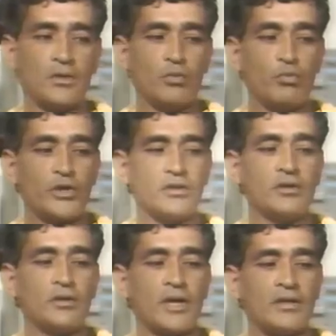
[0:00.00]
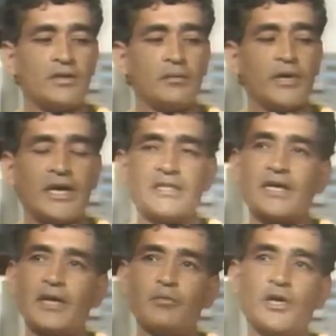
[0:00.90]
Now Britain, I think by that
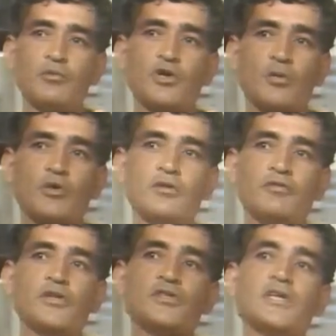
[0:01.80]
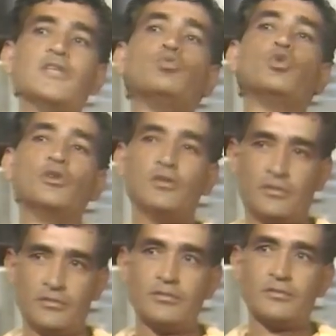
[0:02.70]
time, had become convinced that it would
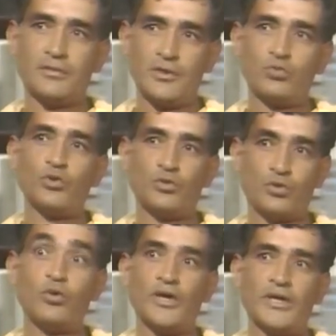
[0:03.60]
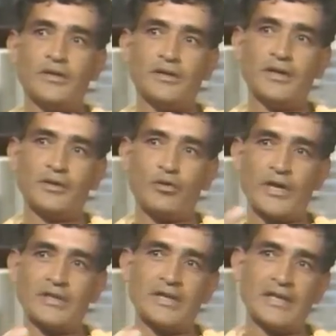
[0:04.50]
go ahead and
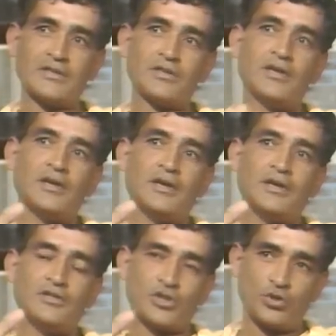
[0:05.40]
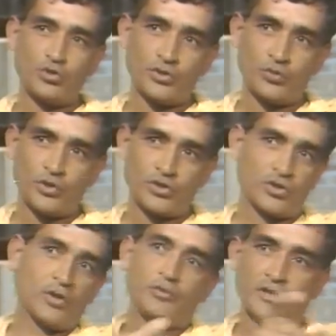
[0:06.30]
grant that security, which
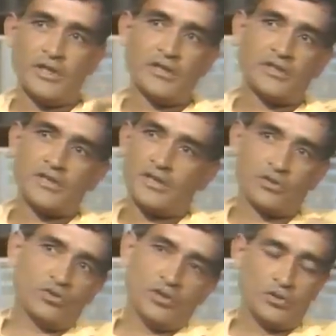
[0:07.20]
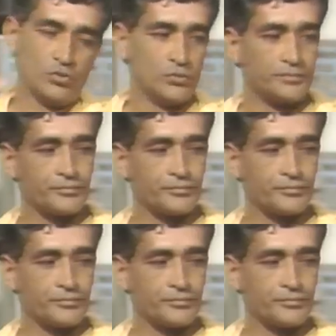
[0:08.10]
up to then it said it could not do.